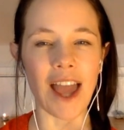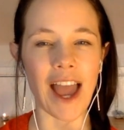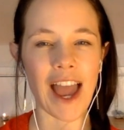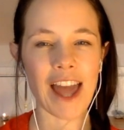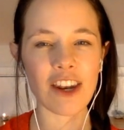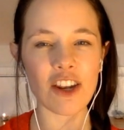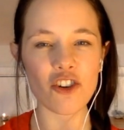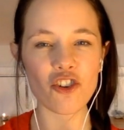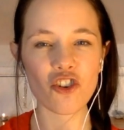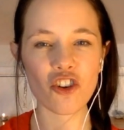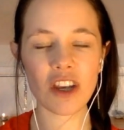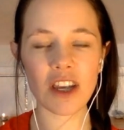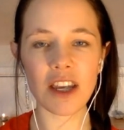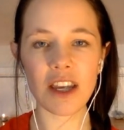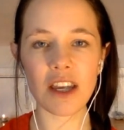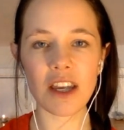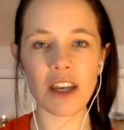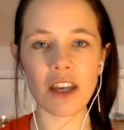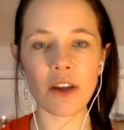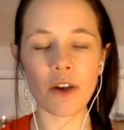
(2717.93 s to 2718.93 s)

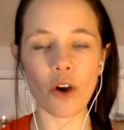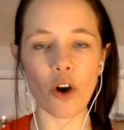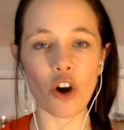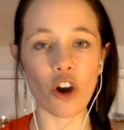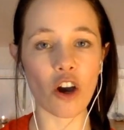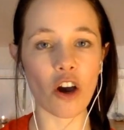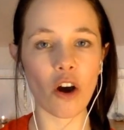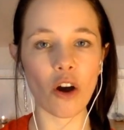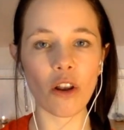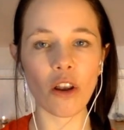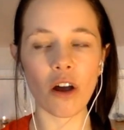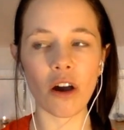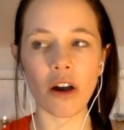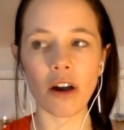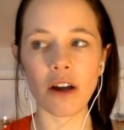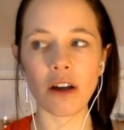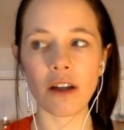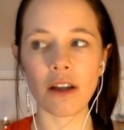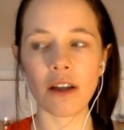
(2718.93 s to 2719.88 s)
energy, a color,